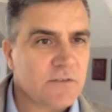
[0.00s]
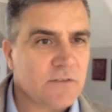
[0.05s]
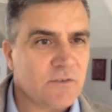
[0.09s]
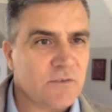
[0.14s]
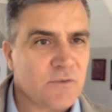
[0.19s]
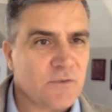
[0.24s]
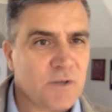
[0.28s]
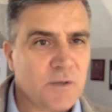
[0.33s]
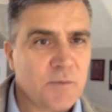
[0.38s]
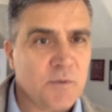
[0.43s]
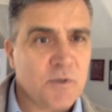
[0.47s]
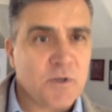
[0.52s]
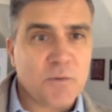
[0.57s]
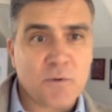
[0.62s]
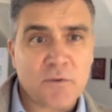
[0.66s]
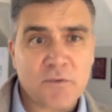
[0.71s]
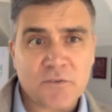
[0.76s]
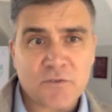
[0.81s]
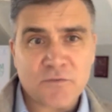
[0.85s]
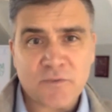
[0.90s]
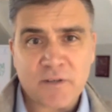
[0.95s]
So if anybody
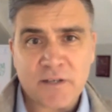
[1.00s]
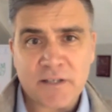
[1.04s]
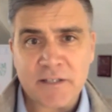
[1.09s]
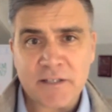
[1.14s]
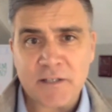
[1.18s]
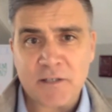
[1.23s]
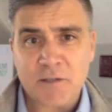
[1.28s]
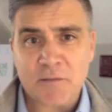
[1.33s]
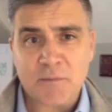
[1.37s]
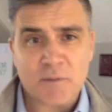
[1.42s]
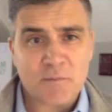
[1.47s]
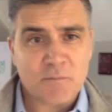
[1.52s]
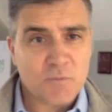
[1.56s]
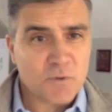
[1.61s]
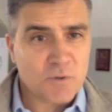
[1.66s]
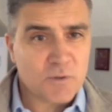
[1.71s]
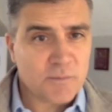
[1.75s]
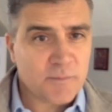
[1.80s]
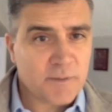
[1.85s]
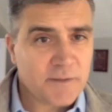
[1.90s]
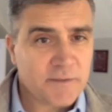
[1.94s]
wants to find out a bit more
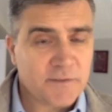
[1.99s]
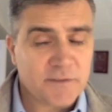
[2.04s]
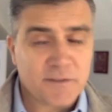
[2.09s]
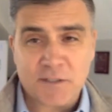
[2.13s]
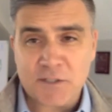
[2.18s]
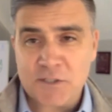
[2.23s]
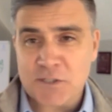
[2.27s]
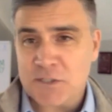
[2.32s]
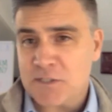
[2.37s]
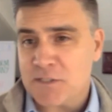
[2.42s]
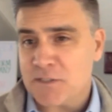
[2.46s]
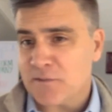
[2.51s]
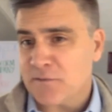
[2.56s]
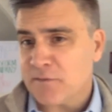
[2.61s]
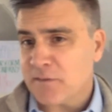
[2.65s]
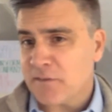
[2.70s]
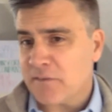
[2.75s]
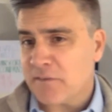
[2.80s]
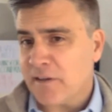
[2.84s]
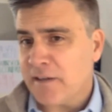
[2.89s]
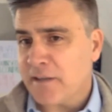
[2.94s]
about the initiative
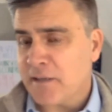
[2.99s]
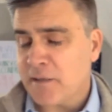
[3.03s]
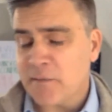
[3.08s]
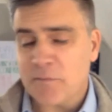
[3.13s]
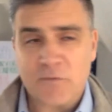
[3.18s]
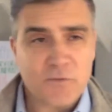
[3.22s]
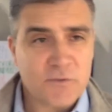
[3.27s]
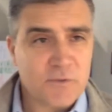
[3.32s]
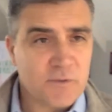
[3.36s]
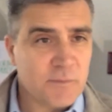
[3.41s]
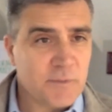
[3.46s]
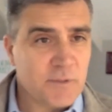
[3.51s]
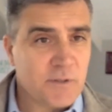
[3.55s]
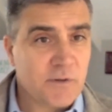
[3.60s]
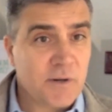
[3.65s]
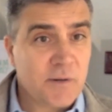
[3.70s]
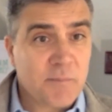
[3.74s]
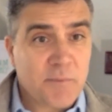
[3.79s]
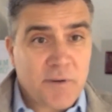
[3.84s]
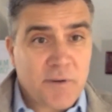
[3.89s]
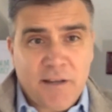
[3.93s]
and sign up to it, it'll be
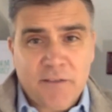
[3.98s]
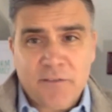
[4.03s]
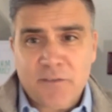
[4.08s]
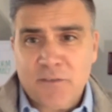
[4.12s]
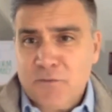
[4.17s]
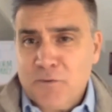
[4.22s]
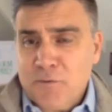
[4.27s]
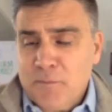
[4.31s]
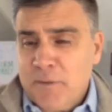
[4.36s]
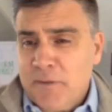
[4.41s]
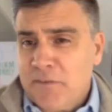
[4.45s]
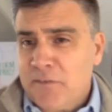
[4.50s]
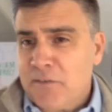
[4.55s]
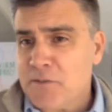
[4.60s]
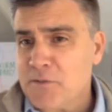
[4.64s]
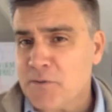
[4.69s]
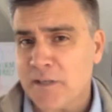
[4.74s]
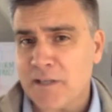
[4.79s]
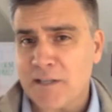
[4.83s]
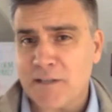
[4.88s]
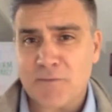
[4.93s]
great. But how's it for a message,
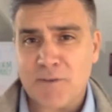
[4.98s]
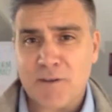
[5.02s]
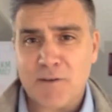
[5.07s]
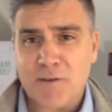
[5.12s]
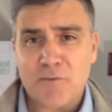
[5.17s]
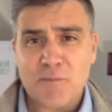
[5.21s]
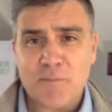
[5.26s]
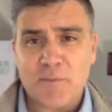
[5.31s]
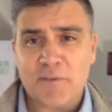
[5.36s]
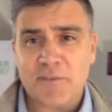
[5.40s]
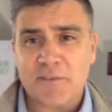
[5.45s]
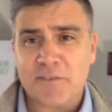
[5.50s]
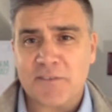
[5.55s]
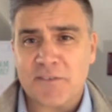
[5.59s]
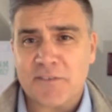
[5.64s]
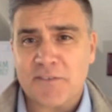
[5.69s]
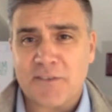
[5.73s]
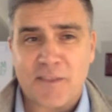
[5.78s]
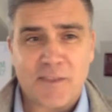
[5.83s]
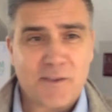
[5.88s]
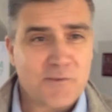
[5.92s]
right? If every business in
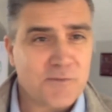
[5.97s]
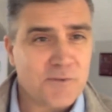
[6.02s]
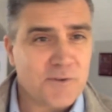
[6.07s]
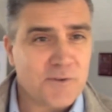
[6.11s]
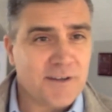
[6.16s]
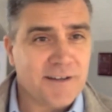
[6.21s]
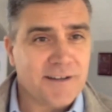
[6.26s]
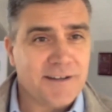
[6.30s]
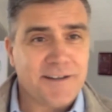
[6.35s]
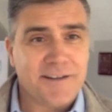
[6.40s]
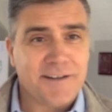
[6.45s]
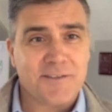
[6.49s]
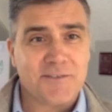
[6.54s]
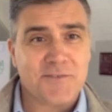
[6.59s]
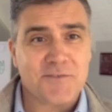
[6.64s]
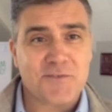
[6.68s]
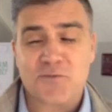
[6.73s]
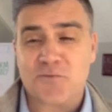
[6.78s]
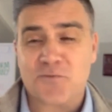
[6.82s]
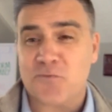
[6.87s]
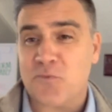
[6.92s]
South Africa hires
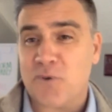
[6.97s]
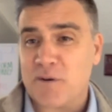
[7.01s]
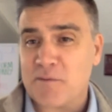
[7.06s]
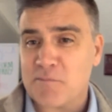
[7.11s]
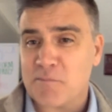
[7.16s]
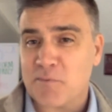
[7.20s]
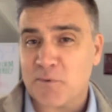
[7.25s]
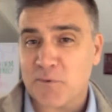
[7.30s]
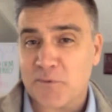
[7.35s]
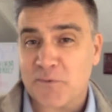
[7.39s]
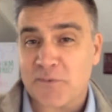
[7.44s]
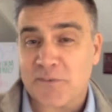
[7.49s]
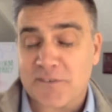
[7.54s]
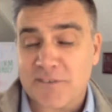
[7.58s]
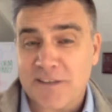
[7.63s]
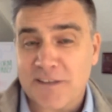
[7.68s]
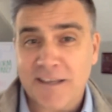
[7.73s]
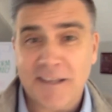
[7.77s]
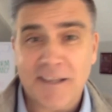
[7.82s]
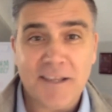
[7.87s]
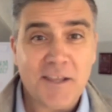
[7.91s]
just one person,
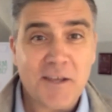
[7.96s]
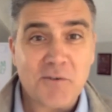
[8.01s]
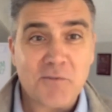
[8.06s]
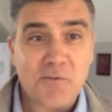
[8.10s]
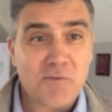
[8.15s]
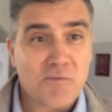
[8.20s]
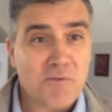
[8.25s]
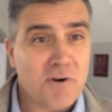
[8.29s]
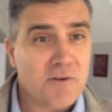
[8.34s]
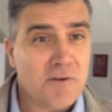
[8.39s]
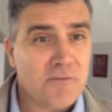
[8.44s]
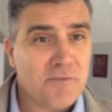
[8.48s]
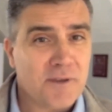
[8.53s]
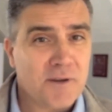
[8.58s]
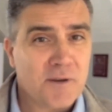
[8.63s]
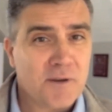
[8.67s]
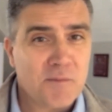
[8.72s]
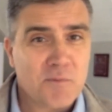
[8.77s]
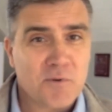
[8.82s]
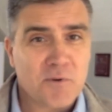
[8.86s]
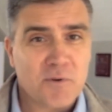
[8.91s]
we've halved the
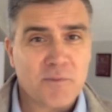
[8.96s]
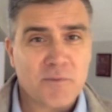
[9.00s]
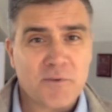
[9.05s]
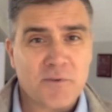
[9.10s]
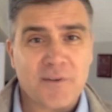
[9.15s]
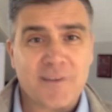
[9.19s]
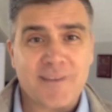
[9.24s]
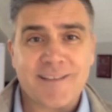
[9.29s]
unemployment rate.